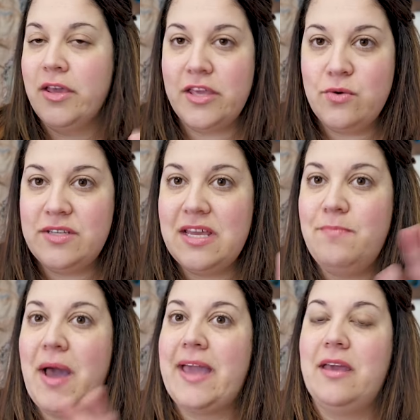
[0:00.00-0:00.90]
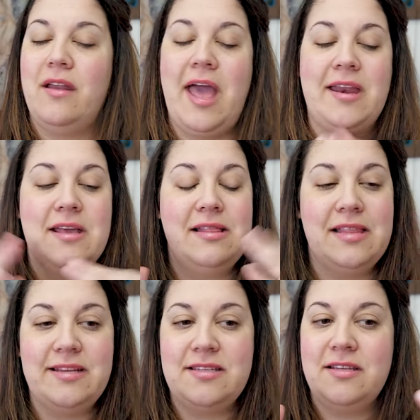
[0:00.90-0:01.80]
Q-tip. I get any
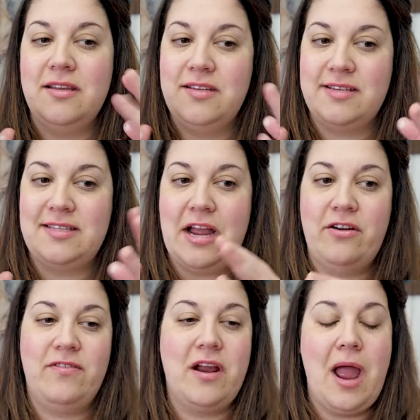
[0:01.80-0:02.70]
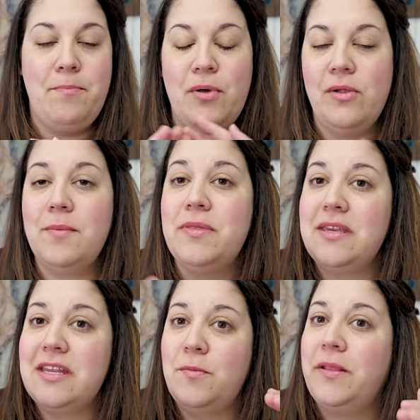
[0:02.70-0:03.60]
lint and dust out of there. I pull up the
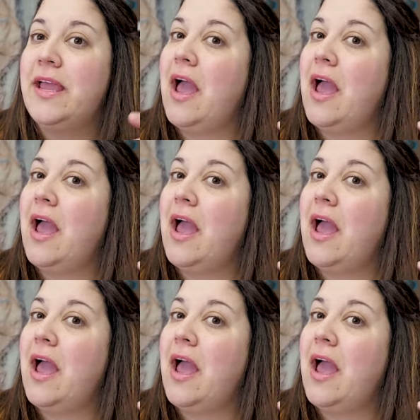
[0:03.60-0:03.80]
needle plate.